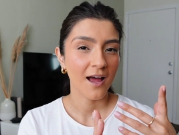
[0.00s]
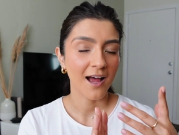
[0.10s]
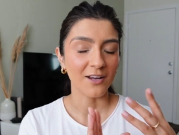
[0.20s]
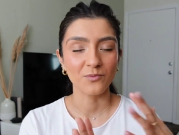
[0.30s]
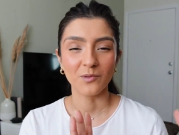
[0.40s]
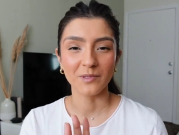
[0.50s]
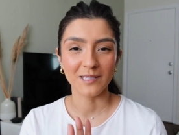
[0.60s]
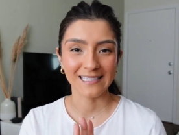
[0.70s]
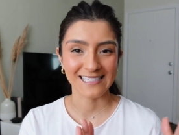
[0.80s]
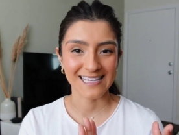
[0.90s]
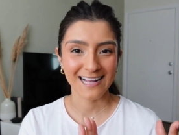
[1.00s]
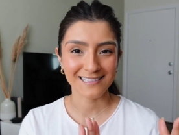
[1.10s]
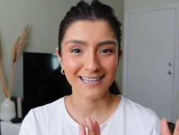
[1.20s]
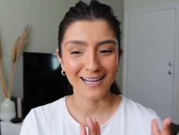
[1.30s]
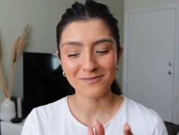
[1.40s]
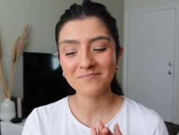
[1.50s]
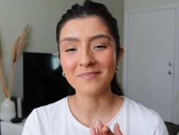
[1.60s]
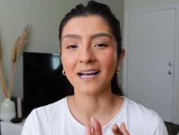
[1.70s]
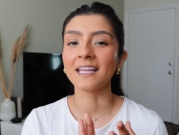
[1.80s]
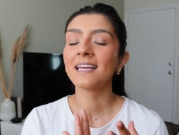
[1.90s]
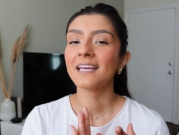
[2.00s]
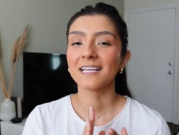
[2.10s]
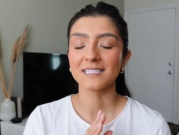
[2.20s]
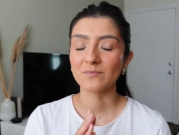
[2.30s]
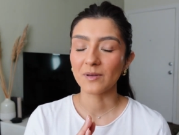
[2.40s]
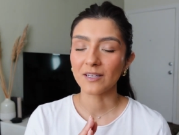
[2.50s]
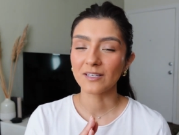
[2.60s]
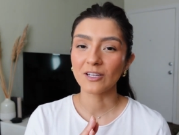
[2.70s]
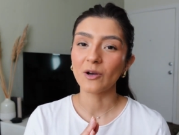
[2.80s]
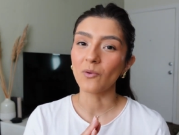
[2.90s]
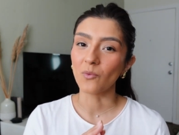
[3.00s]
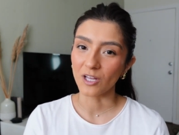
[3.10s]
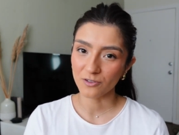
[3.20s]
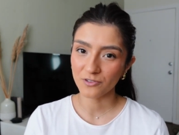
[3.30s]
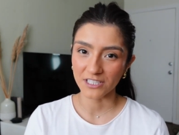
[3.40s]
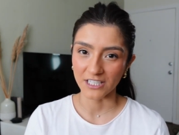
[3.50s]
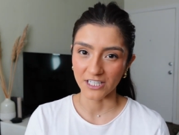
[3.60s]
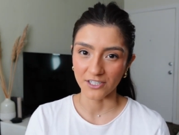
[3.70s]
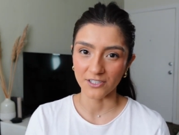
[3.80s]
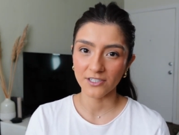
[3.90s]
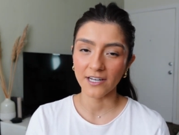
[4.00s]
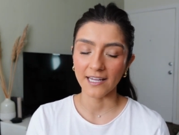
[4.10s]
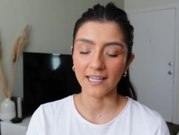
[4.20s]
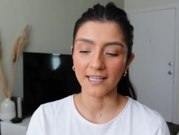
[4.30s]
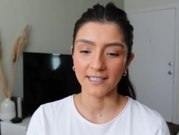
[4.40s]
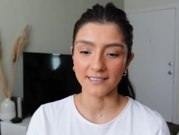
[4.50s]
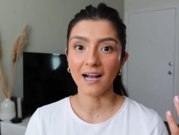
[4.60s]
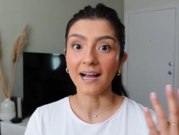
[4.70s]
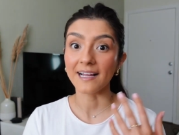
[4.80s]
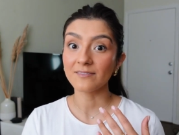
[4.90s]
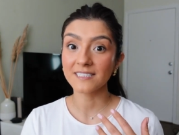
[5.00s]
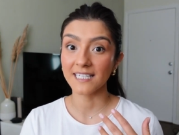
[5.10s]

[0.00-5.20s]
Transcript: I don't remember the exact time, but it's been well over a year and I haven't